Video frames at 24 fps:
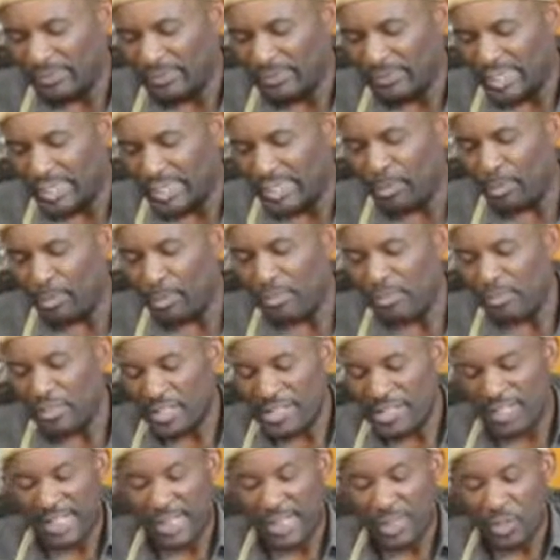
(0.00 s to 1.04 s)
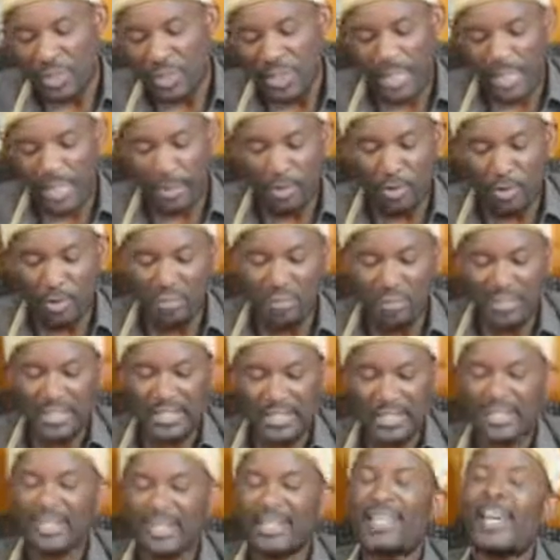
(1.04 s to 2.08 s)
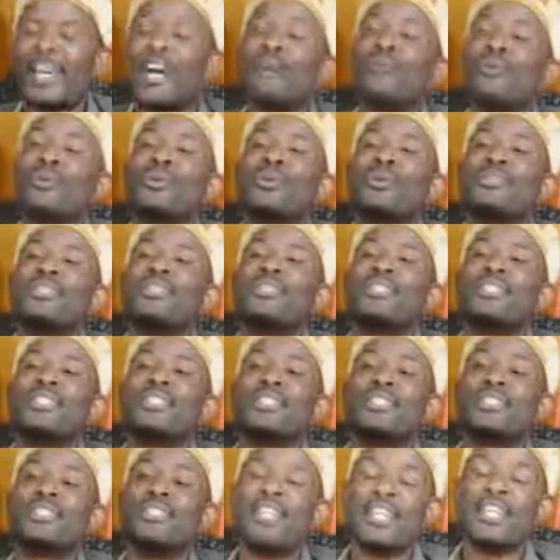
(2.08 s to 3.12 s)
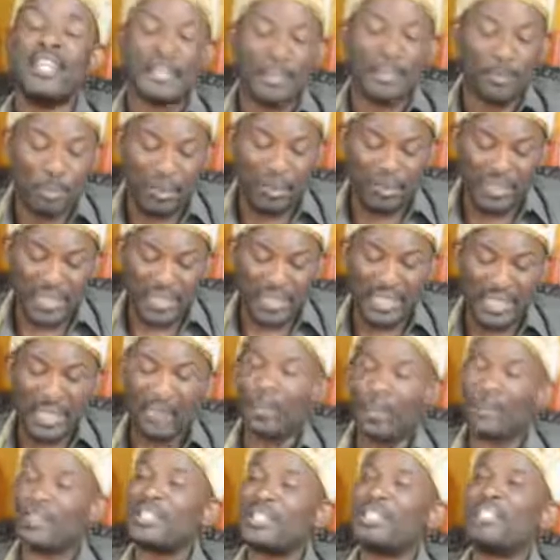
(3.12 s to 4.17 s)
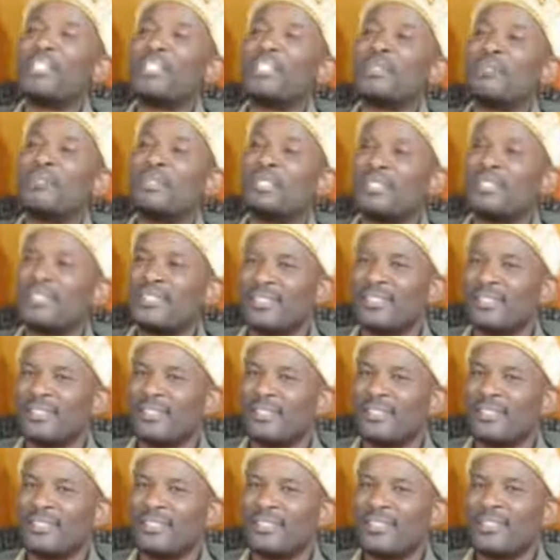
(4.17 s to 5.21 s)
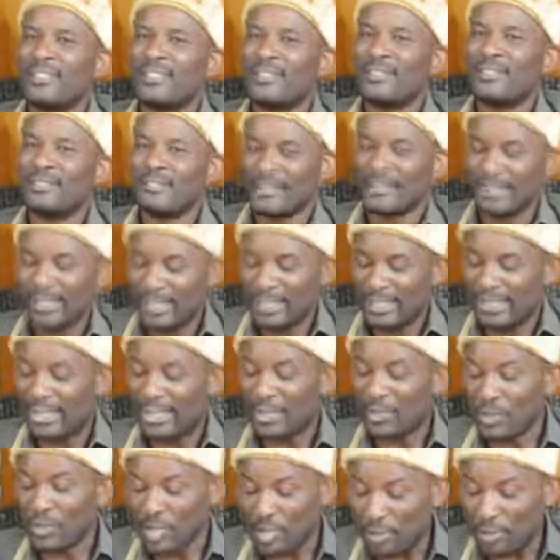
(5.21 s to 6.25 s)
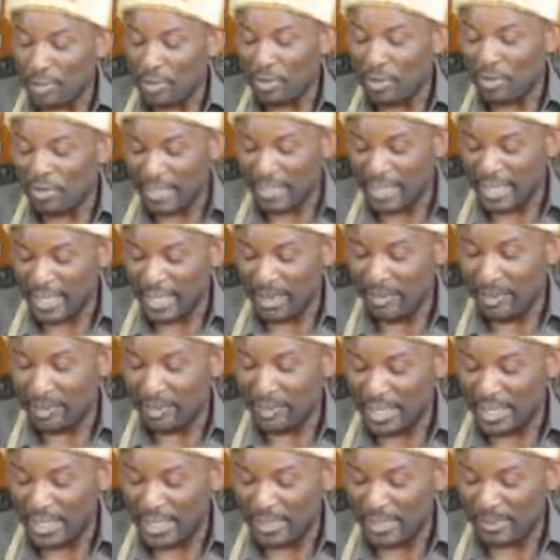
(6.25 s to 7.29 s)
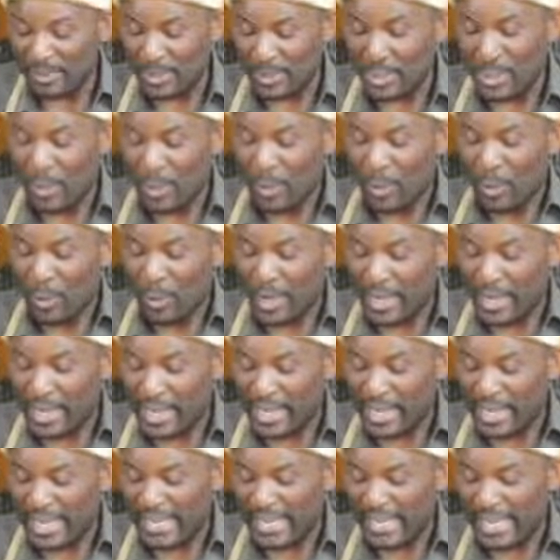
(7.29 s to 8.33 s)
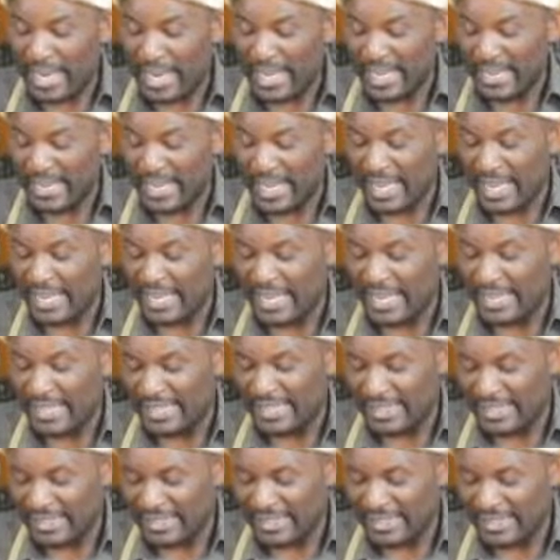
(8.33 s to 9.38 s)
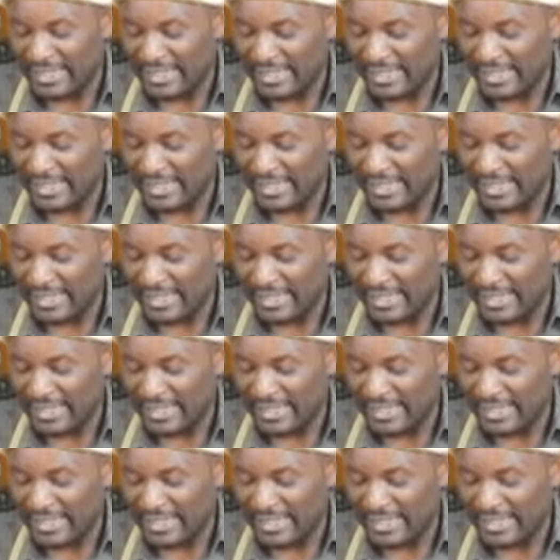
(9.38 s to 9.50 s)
it's a prophecy. It's actually a prophet about. It's a prophecy about Egypt. It's actually a prophecy about Egypt. When I read Isaiah 19,